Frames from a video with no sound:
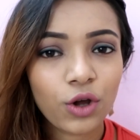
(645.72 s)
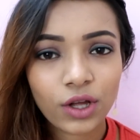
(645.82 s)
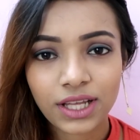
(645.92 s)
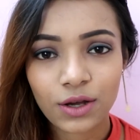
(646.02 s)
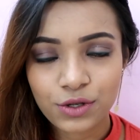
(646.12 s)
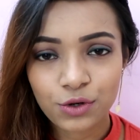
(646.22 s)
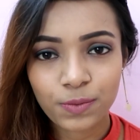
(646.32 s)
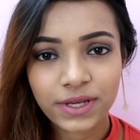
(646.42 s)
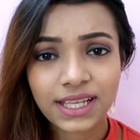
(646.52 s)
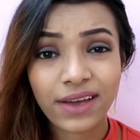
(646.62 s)
or 1000
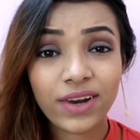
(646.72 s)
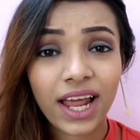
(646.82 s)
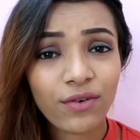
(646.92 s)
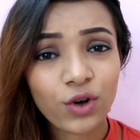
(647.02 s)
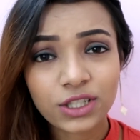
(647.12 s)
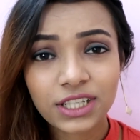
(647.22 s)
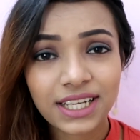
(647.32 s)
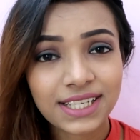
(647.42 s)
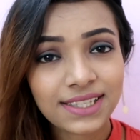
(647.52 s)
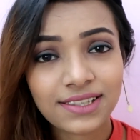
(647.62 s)
rupees. I will have all the links